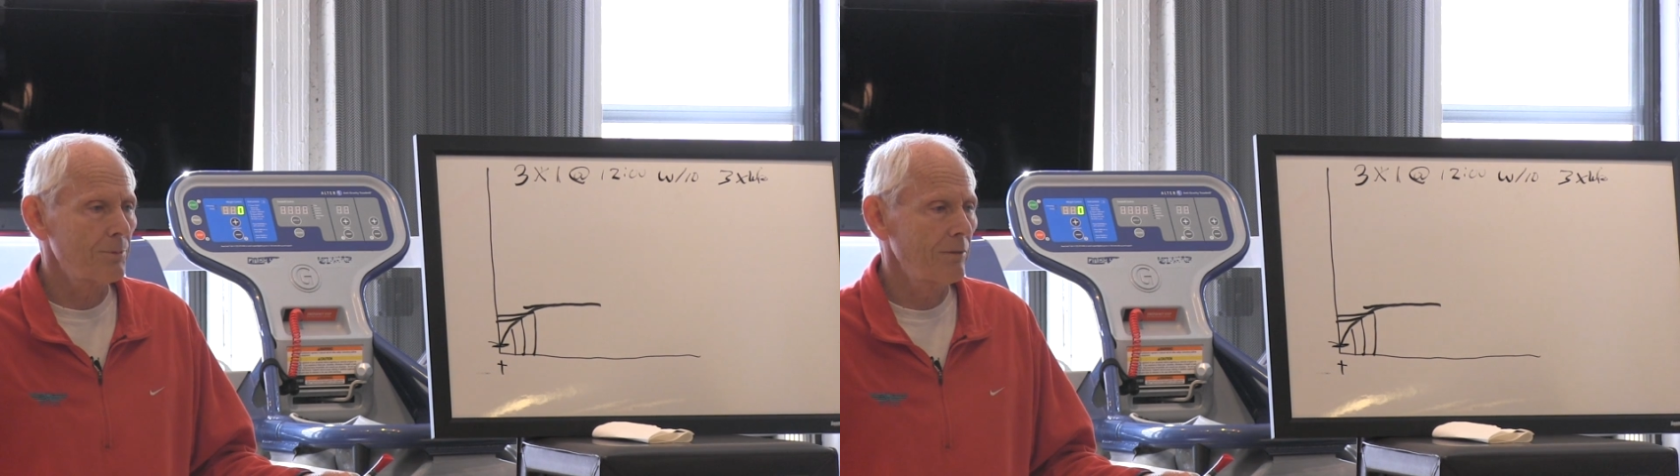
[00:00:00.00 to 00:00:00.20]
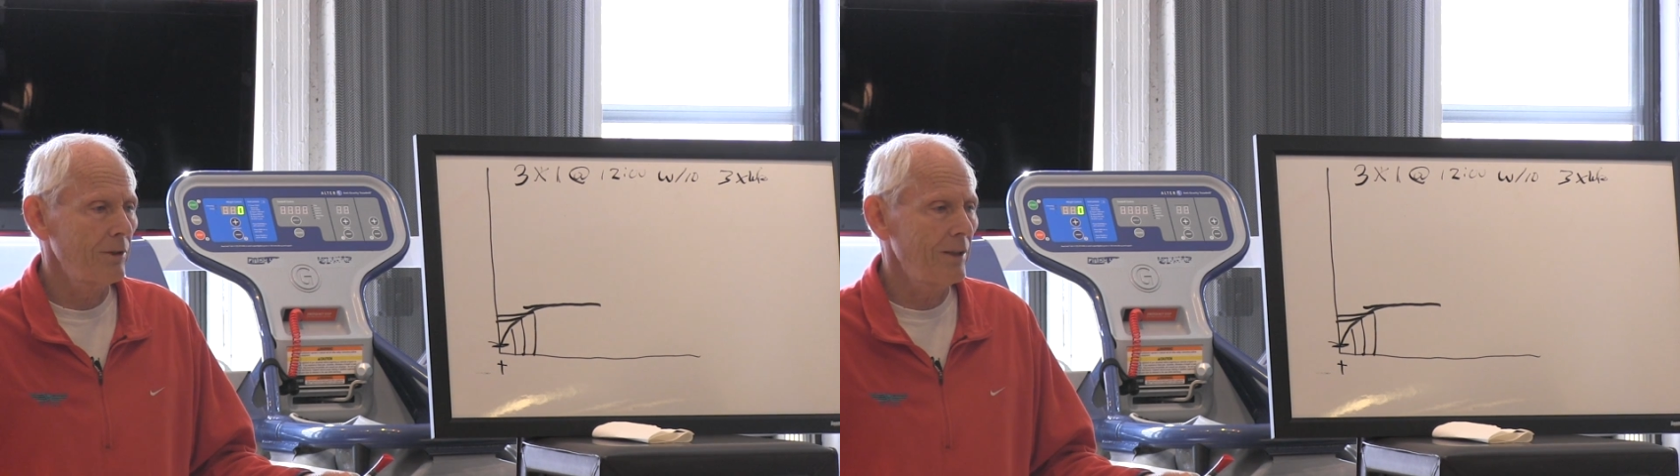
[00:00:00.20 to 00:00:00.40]

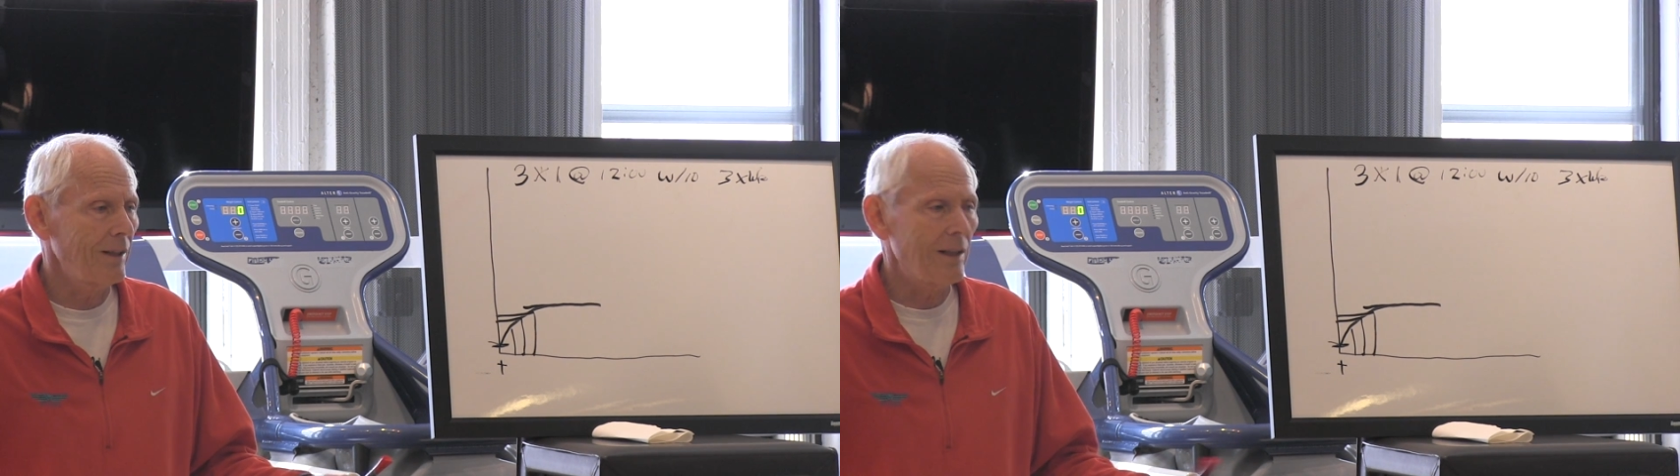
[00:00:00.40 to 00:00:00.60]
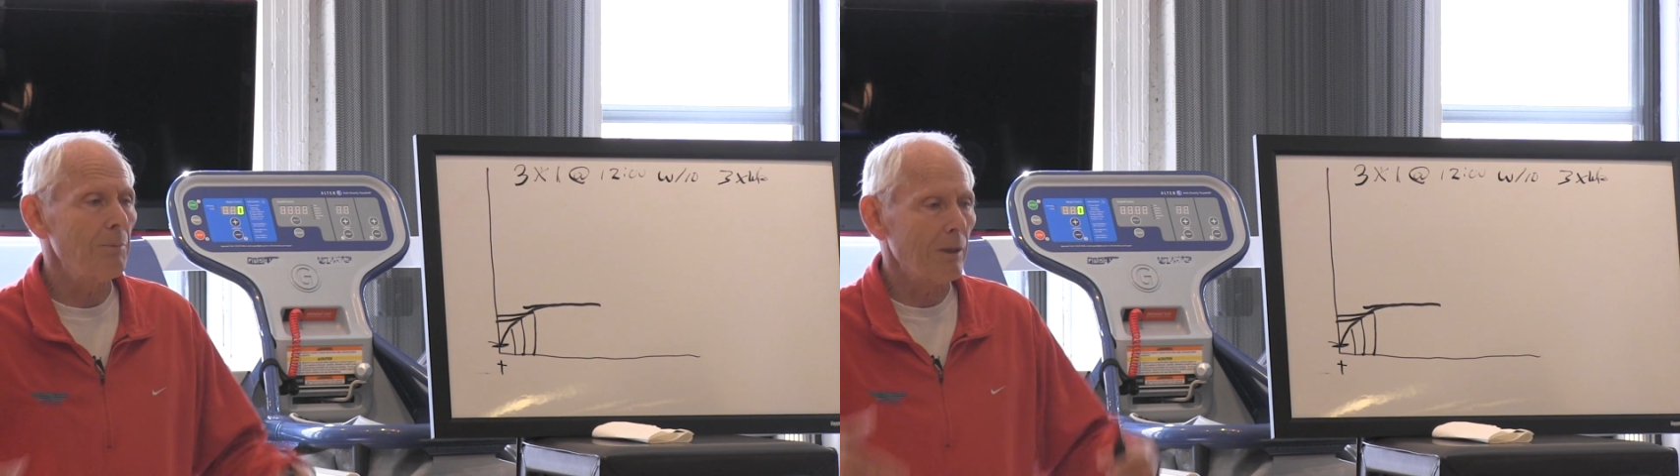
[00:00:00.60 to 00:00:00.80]
every day
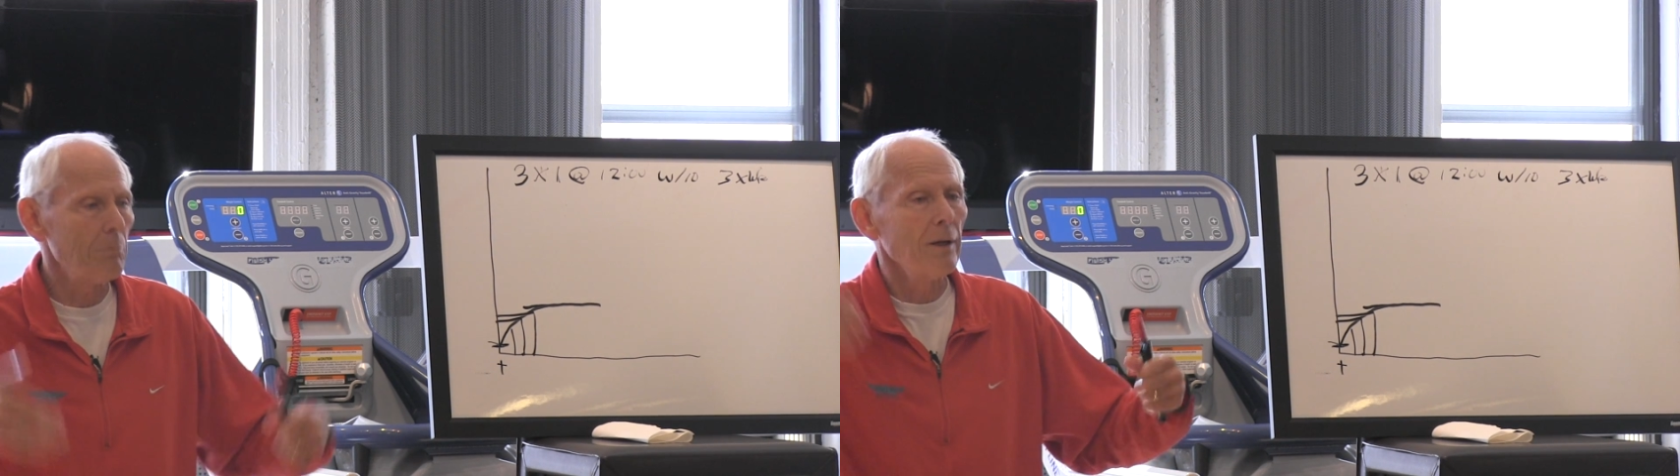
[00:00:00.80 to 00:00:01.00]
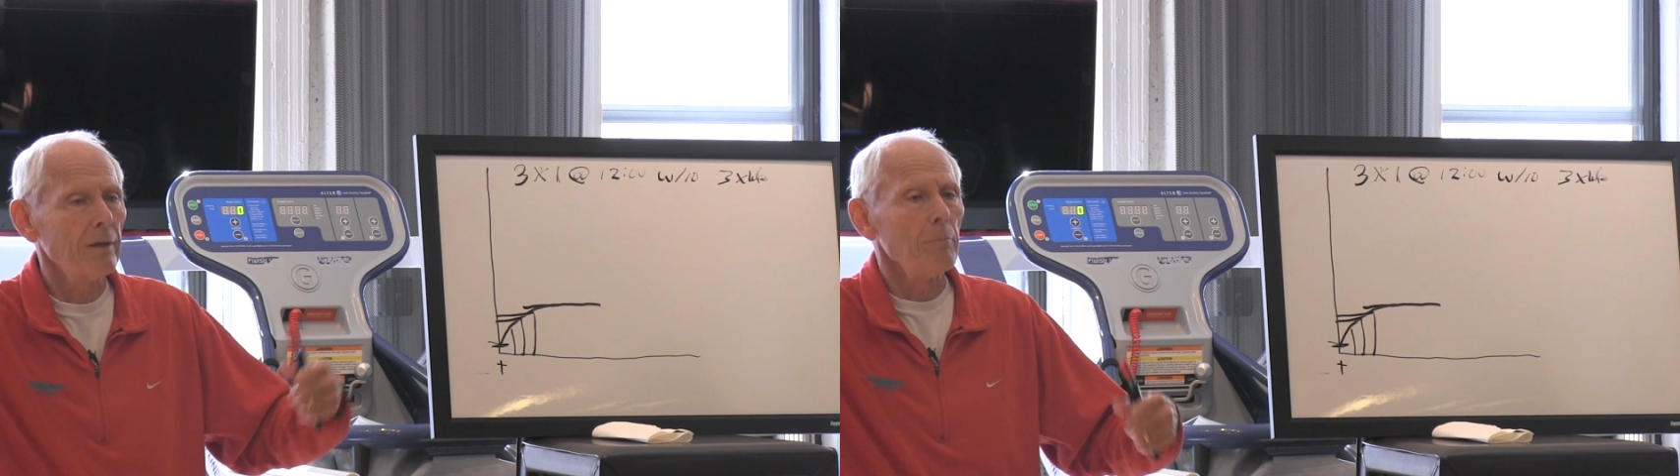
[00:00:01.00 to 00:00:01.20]
and keep getting
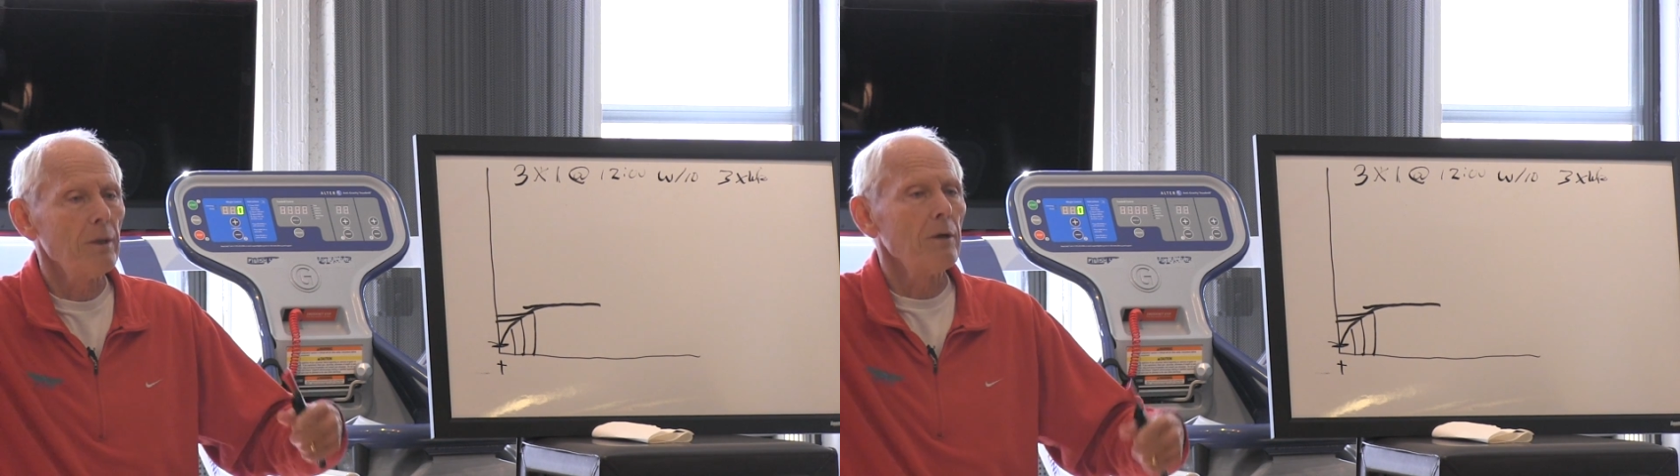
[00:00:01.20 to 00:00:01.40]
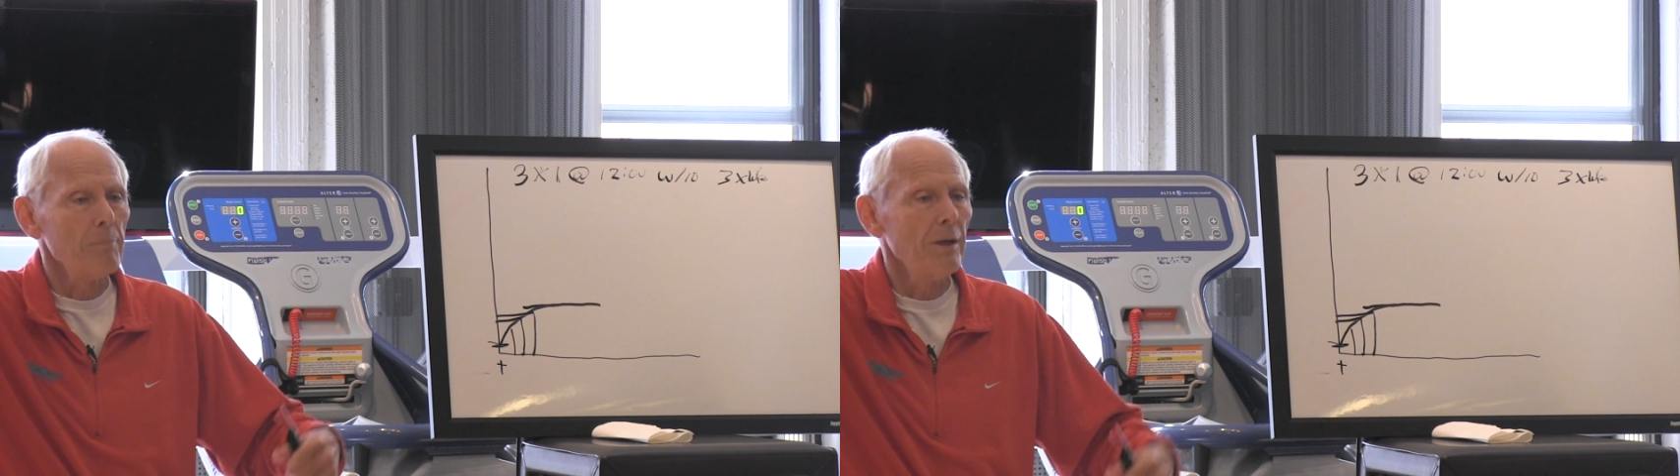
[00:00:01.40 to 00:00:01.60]
better and
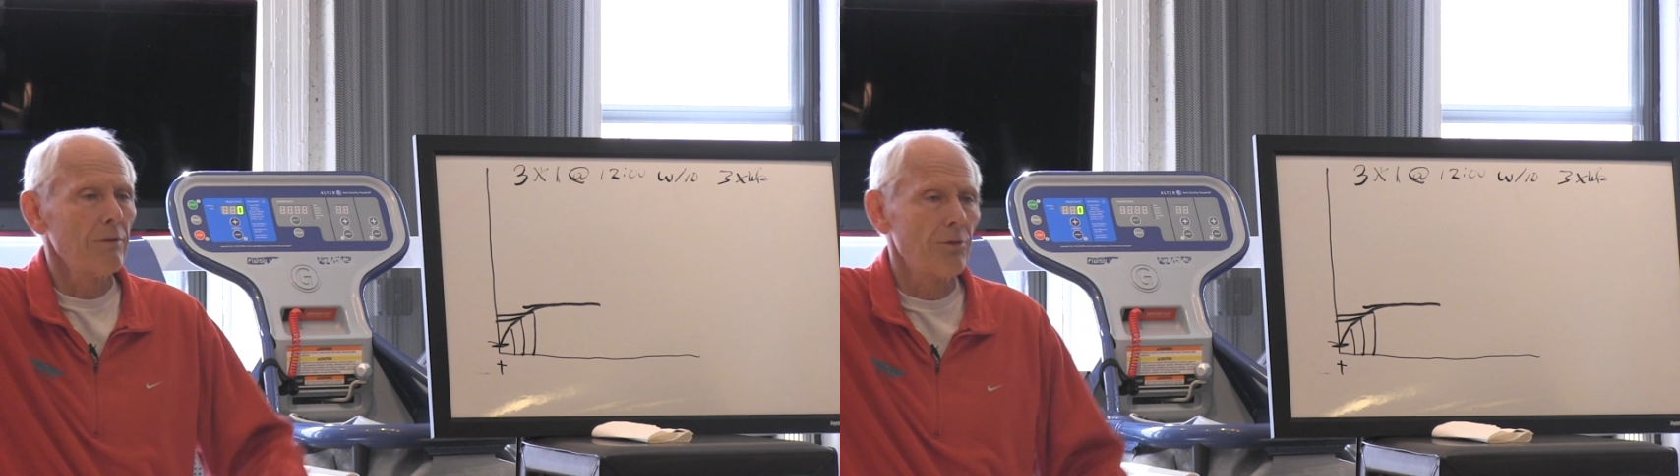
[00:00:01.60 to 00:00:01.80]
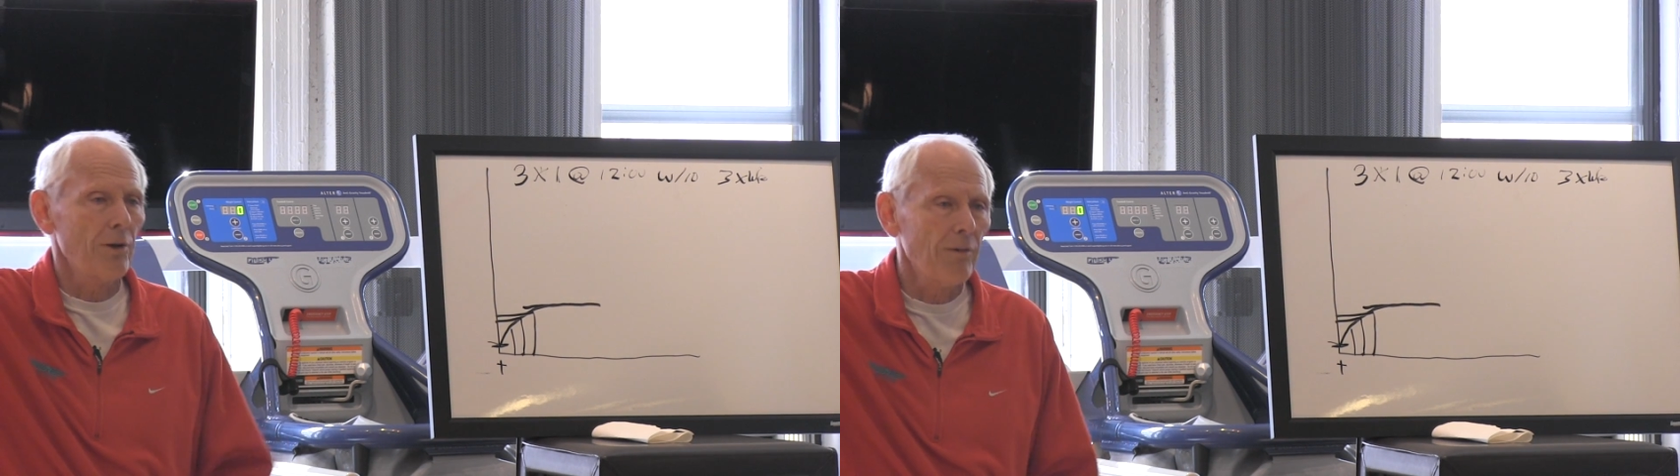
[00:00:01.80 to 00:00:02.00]
better and better
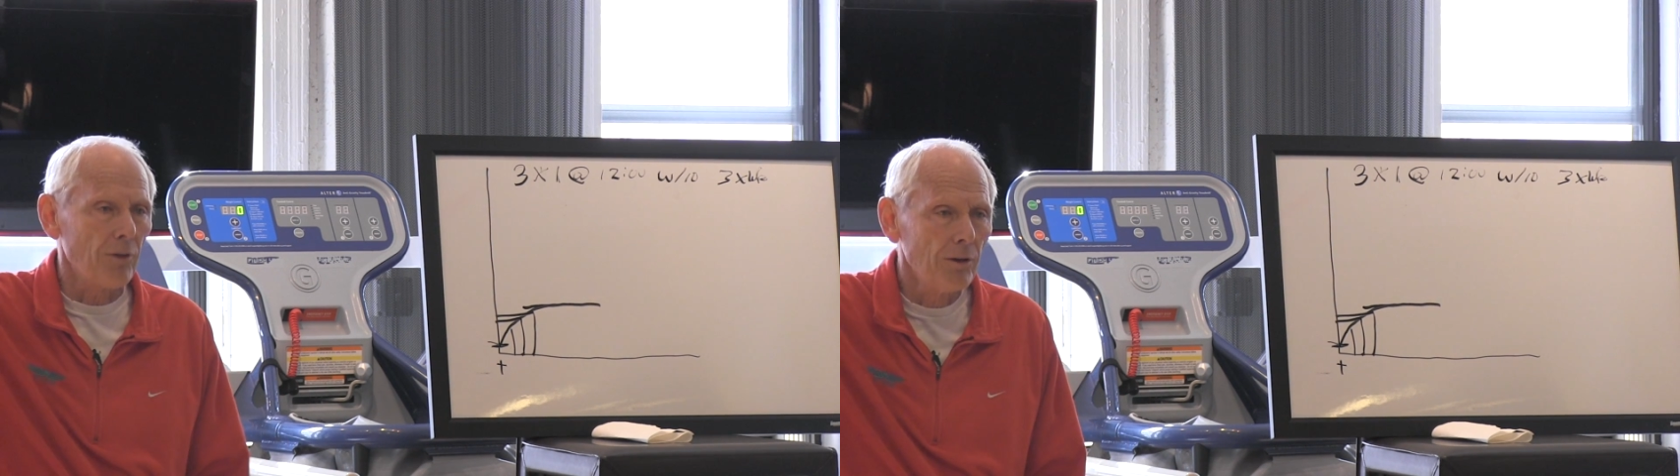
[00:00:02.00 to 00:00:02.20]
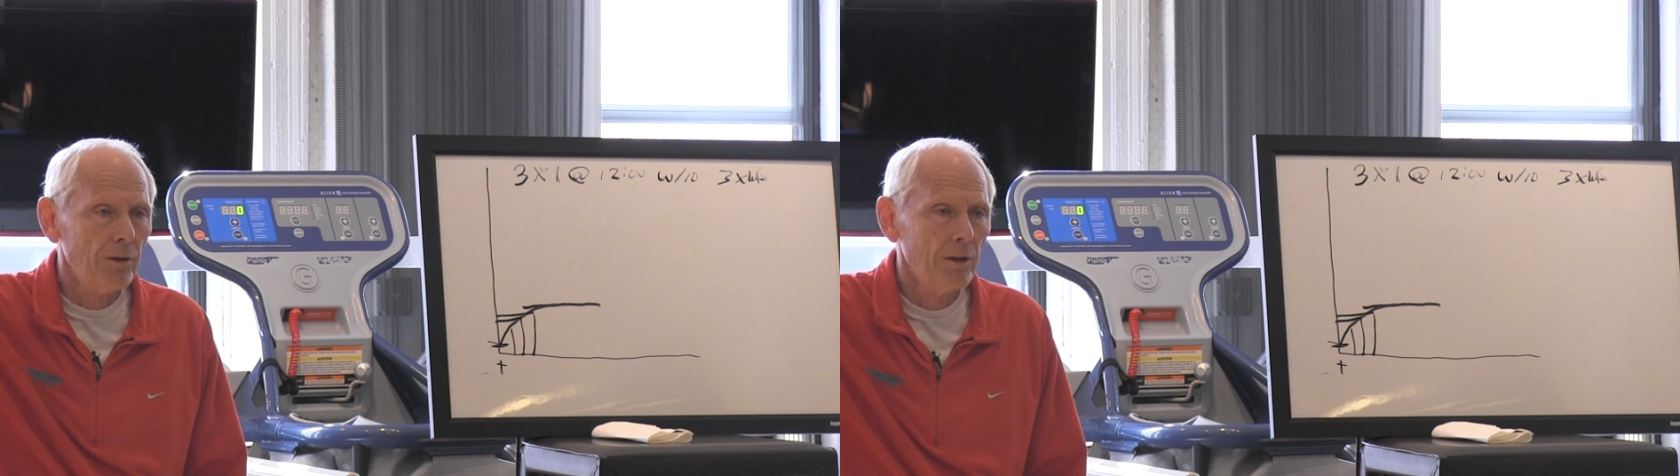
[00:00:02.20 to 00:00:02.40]
forever.